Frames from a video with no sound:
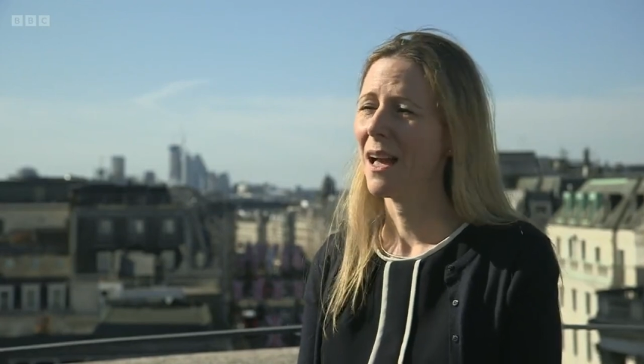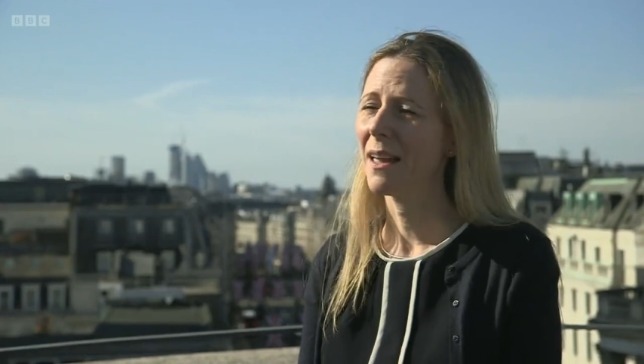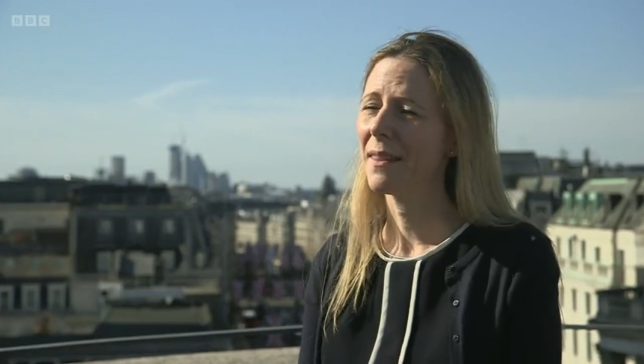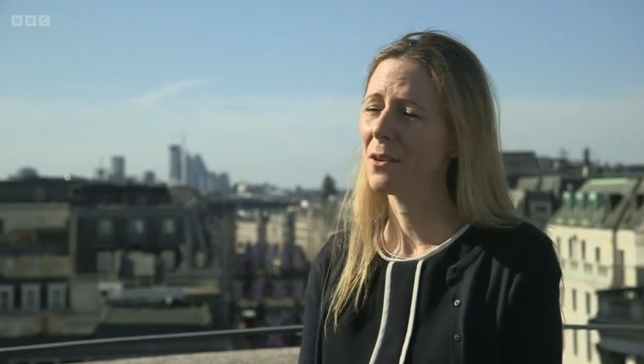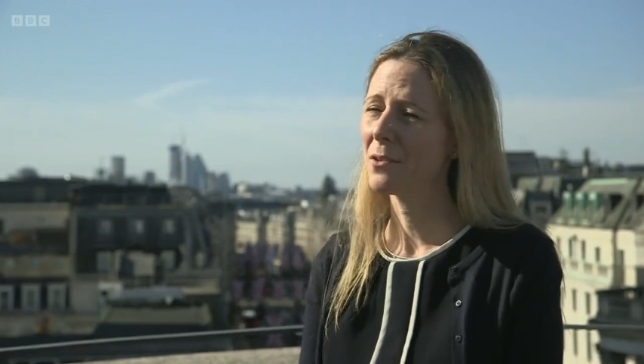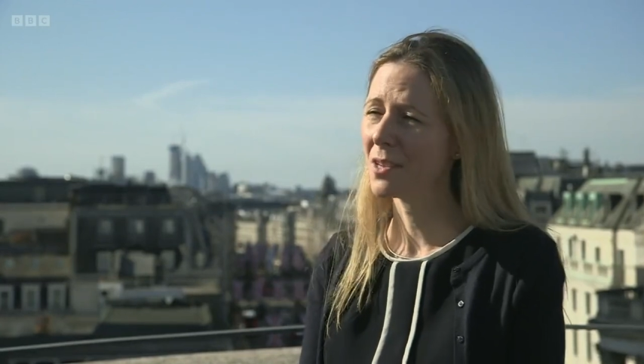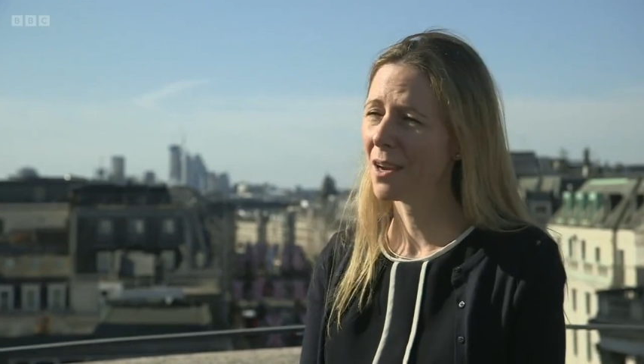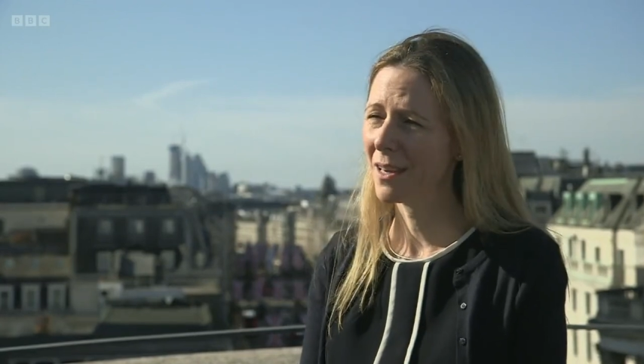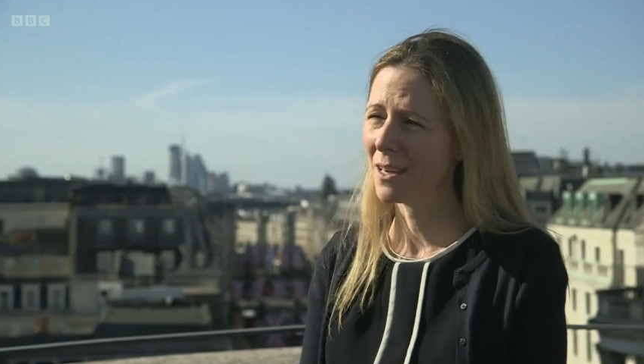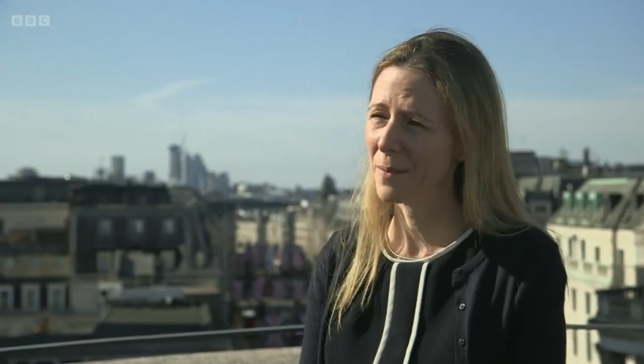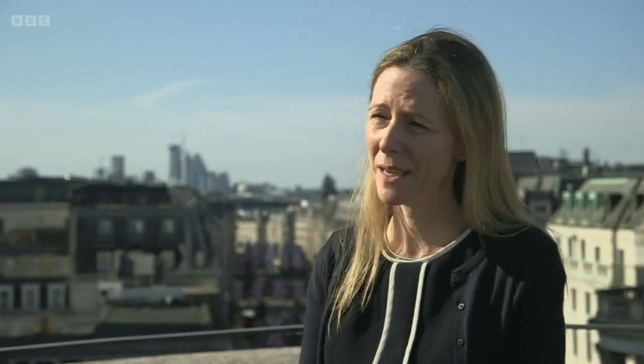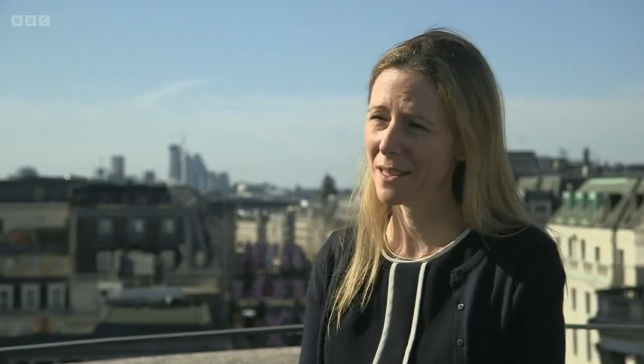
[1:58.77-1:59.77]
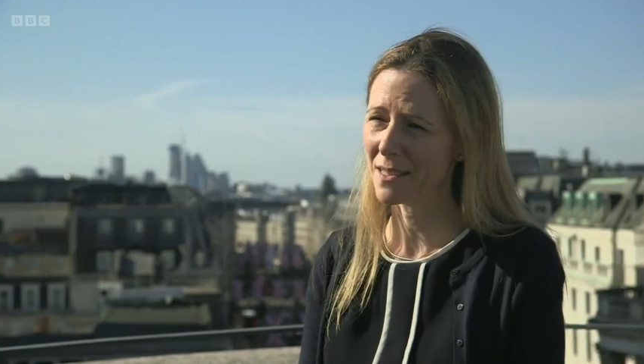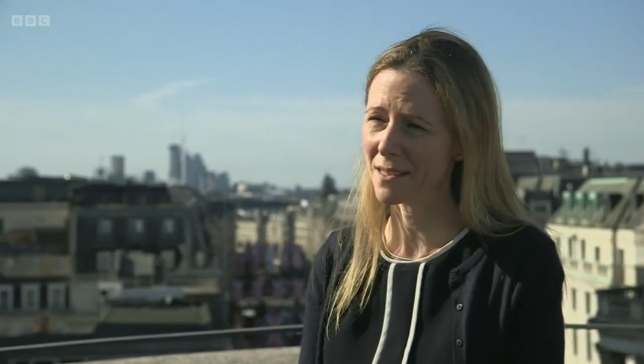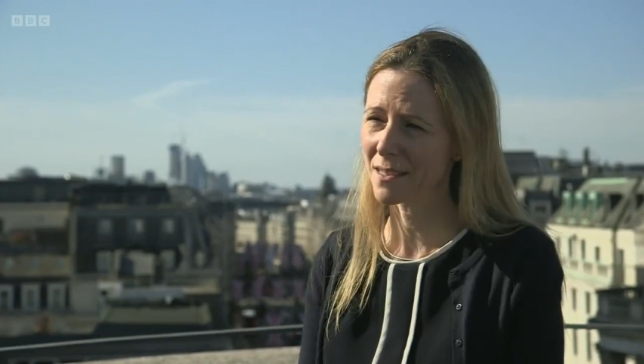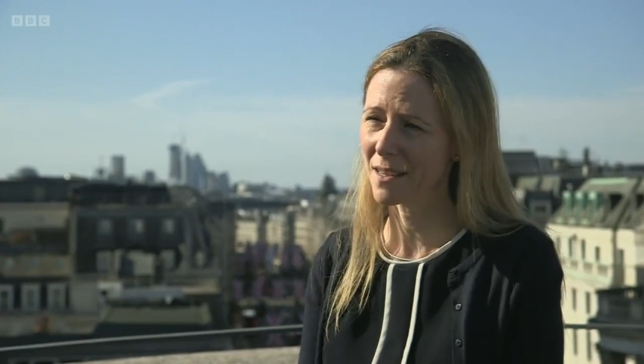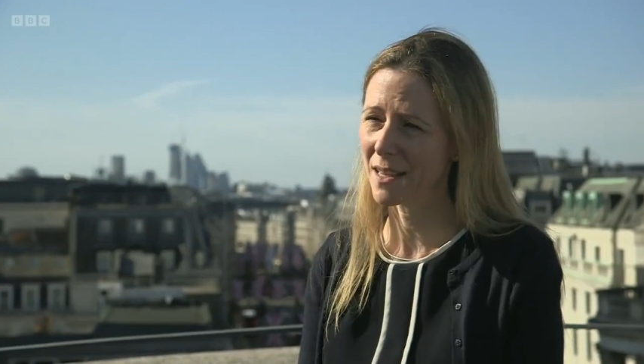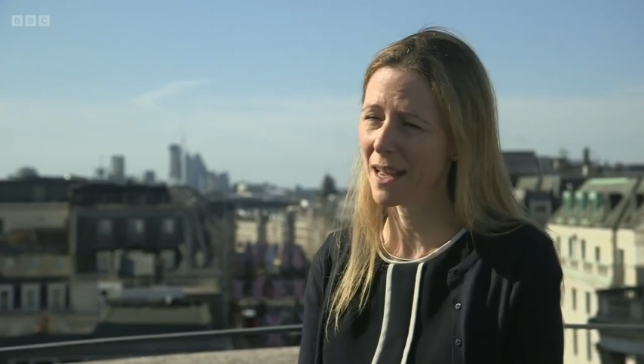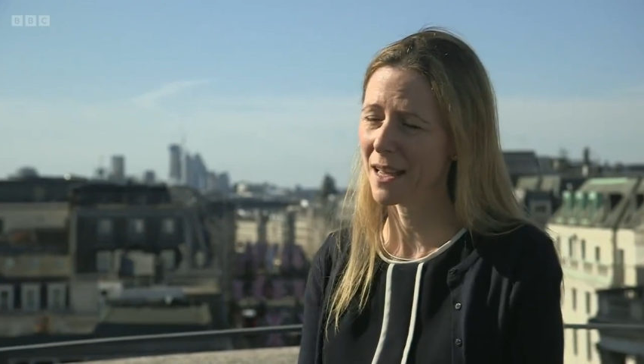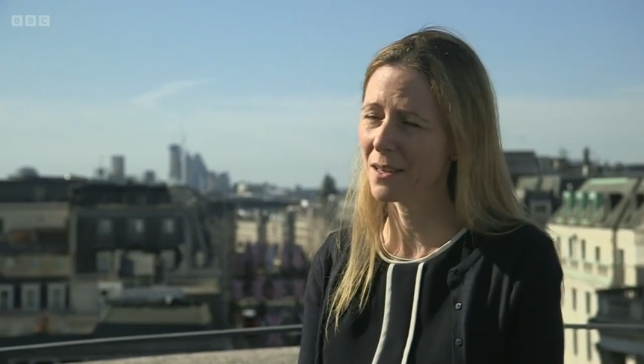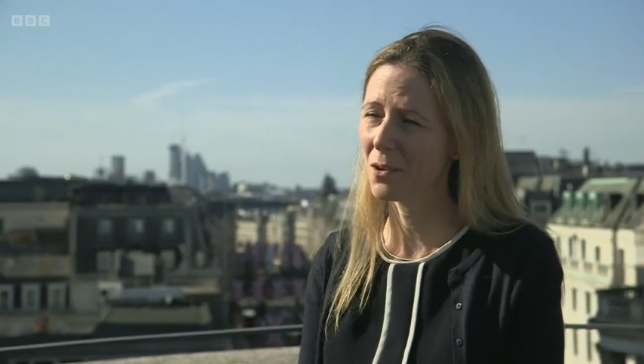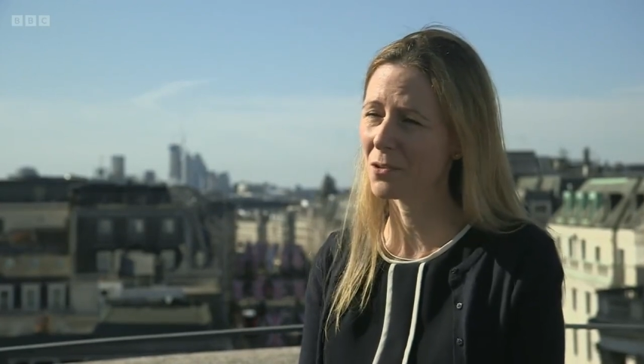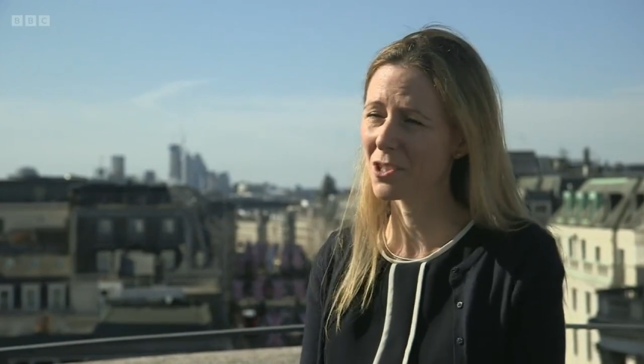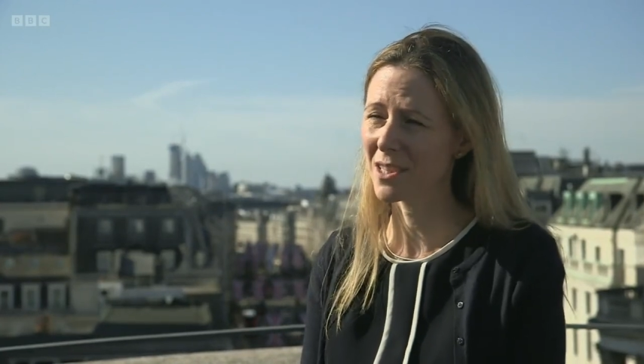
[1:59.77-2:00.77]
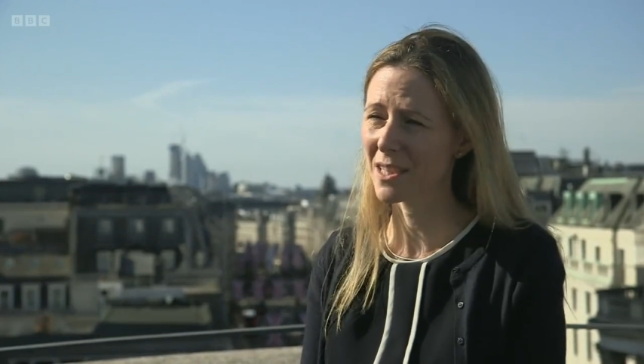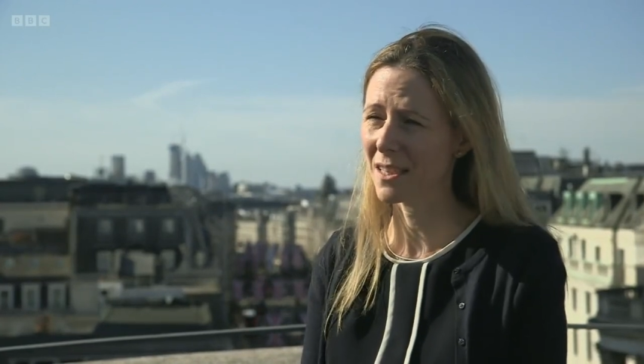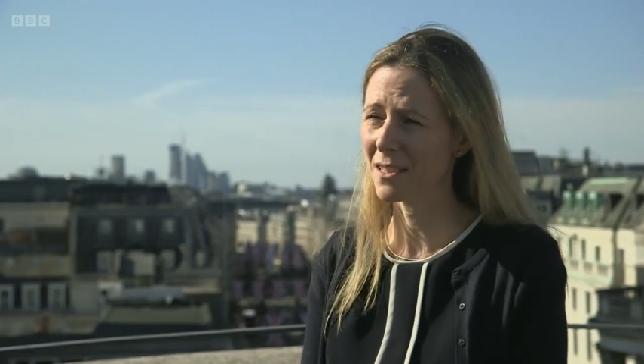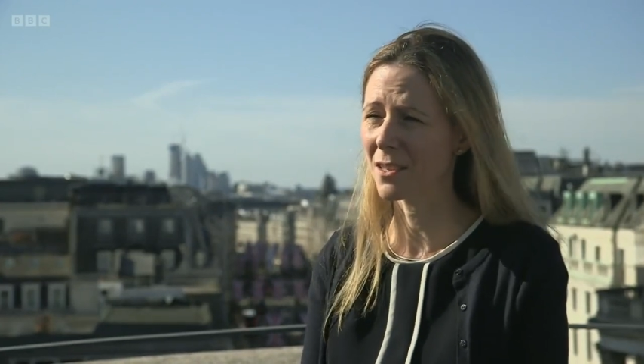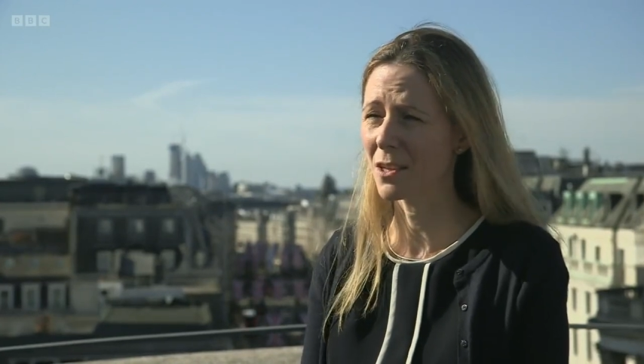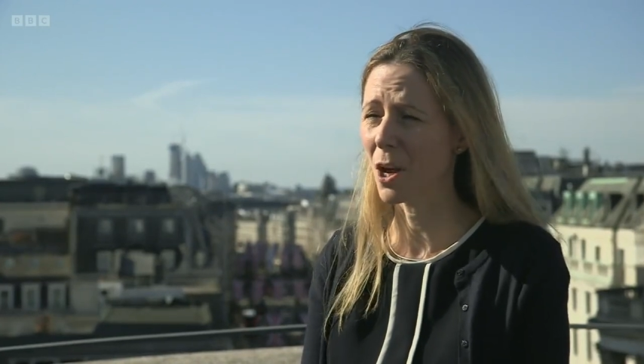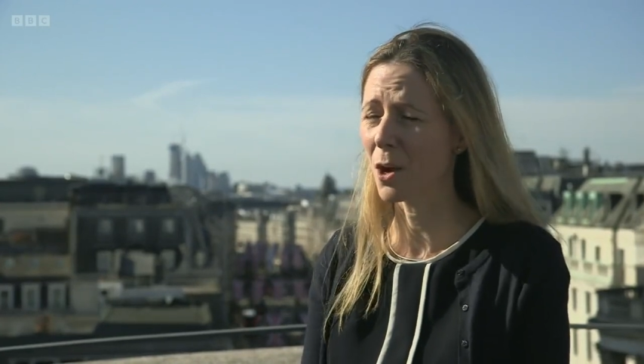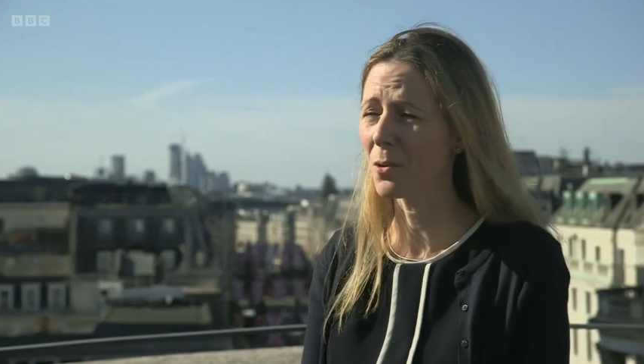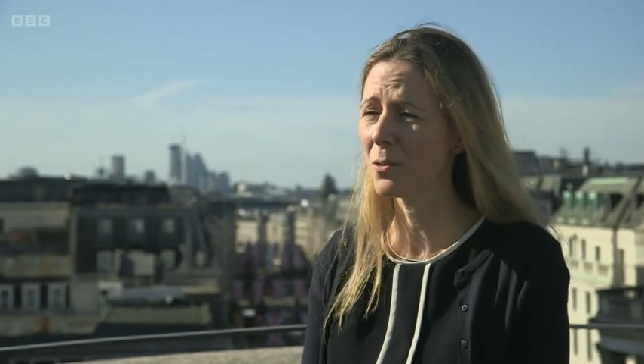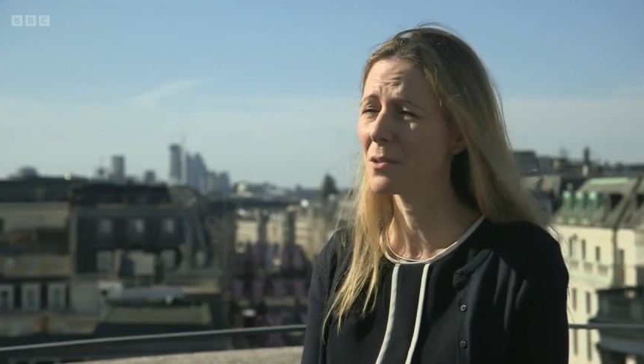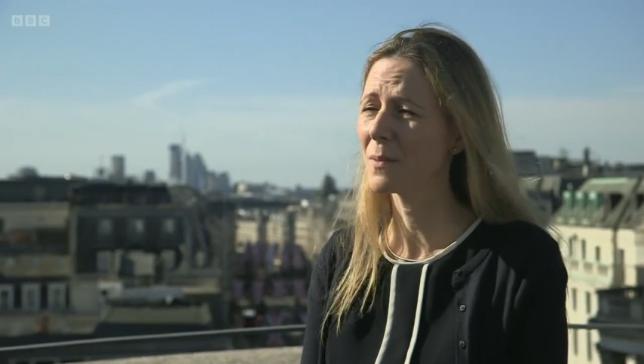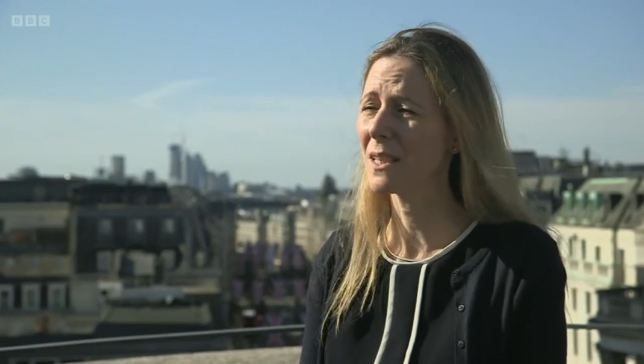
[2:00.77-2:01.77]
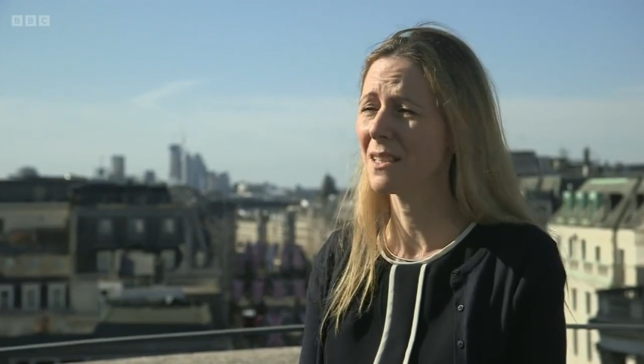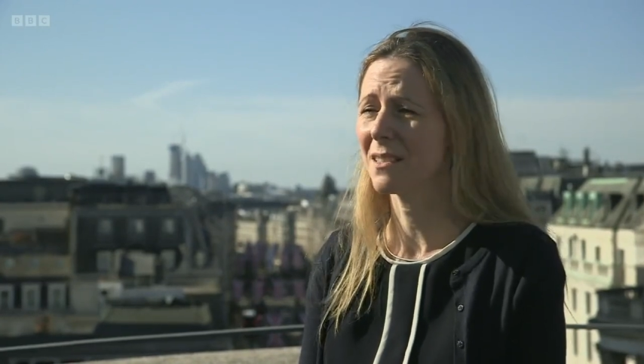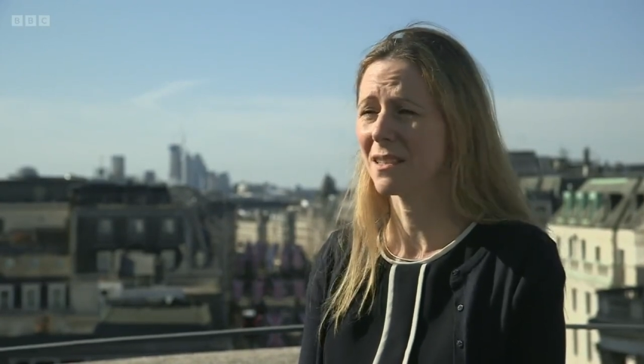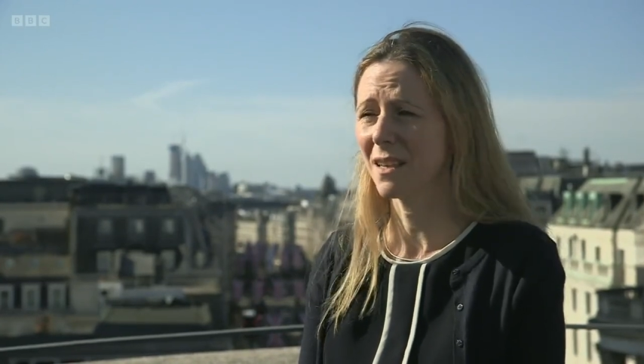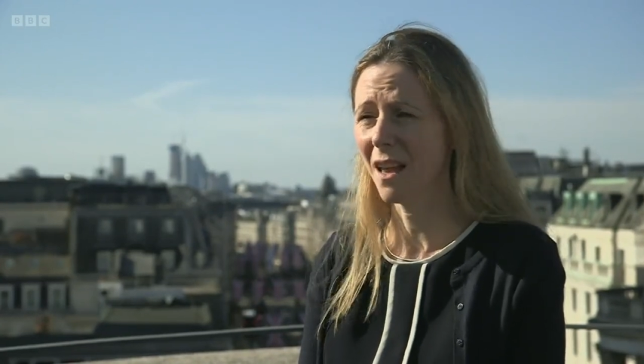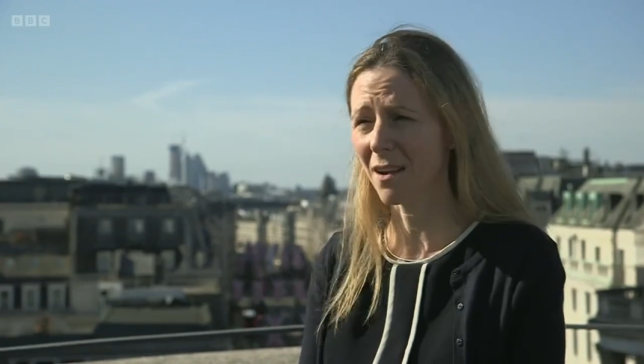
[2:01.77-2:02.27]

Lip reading: and those tiny pieces can get not just into the nose but into the